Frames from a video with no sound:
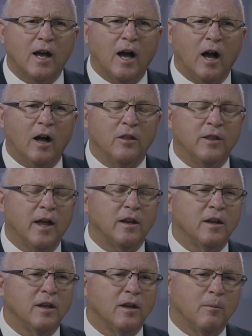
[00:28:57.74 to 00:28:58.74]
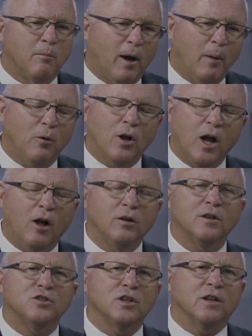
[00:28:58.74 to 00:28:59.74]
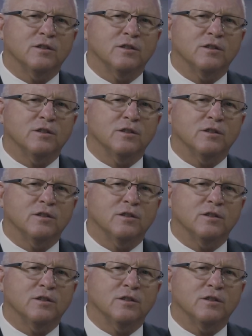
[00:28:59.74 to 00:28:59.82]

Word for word: uh, that Bible college is